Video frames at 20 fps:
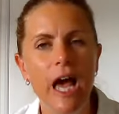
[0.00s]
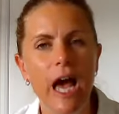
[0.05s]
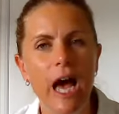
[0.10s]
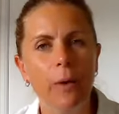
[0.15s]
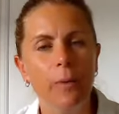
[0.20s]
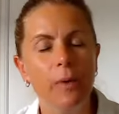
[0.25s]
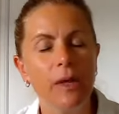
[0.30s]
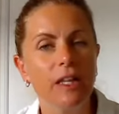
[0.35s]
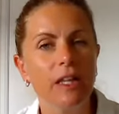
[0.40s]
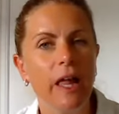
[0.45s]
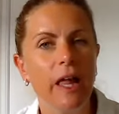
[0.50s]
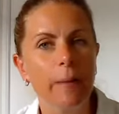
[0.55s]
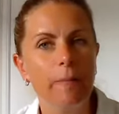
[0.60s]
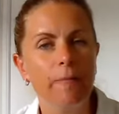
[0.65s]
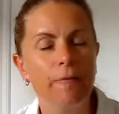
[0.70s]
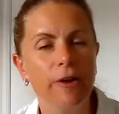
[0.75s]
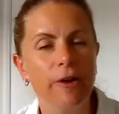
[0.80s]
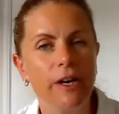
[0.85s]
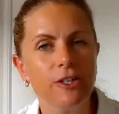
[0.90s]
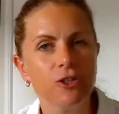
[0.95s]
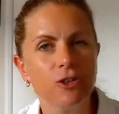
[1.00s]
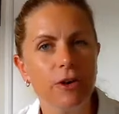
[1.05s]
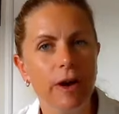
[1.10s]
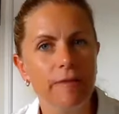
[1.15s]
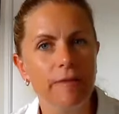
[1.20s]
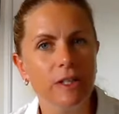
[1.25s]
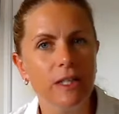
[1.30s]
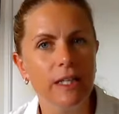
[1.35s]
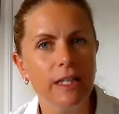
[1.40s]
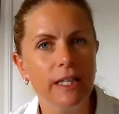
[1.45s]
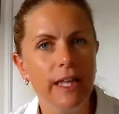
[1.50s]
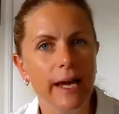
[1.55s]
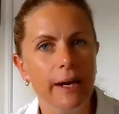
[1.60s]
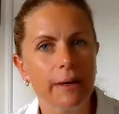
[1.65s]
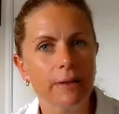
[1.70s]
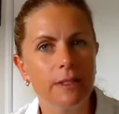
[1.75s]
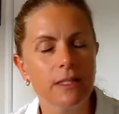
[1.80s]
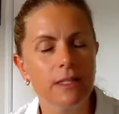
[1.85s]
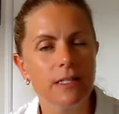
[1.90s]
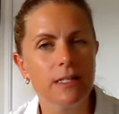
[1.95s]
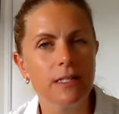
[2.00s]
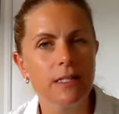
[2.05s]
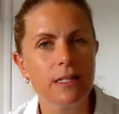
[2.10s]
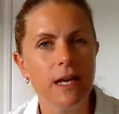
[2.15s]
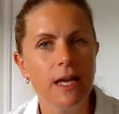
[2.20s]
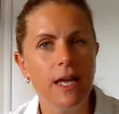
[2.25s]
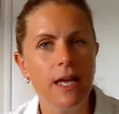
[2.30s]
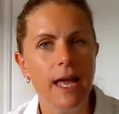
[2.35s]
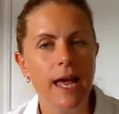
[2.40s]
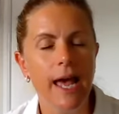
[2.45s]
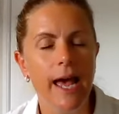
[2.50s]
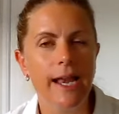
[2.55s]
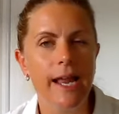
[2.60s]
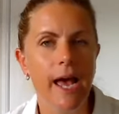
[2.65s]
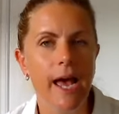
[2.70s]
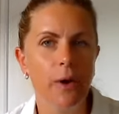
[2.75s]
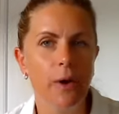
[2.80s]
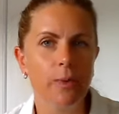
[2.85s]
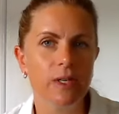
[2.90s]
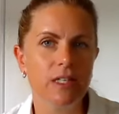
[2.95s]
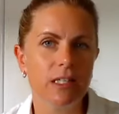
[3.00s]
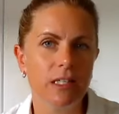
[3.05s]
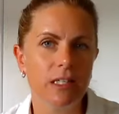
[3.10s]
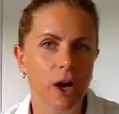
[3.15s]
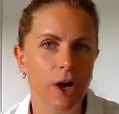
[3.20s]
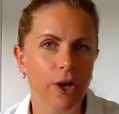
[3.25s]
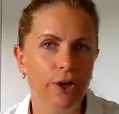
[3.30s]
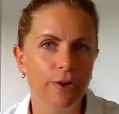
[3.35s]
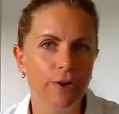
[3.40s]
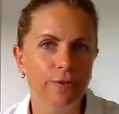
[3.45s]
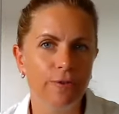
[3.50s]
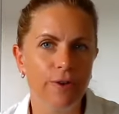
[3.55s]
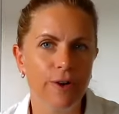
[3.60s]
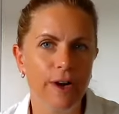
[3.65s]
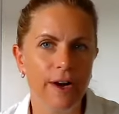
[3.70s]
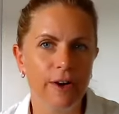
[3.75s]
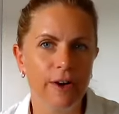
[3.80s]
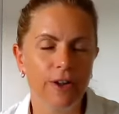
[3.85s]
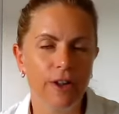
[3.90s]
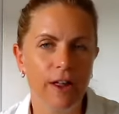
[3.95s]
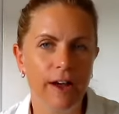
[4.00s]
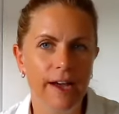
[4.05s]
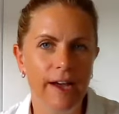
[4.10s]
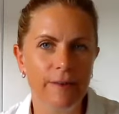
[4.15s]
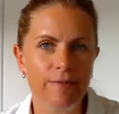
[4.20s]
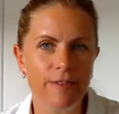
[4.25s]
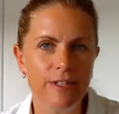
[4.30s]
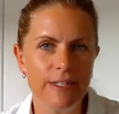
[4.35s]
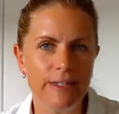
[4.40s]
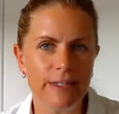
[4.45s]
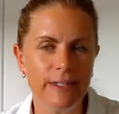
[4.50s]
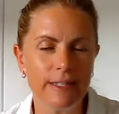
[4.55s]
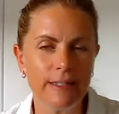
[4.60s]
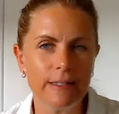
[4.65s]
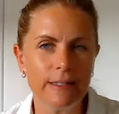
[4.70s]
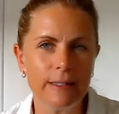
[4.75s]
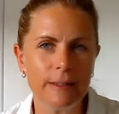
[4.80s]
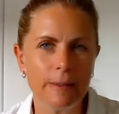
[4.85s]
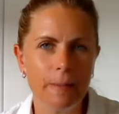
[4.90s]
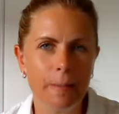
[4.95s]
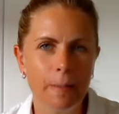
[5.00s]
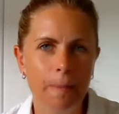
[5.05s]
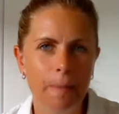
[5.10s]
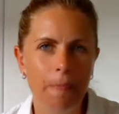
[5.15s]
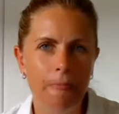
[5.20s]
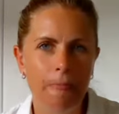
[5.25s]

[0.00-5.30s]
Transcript: how we claim for our travel allowance, and how we sign off for our client visits.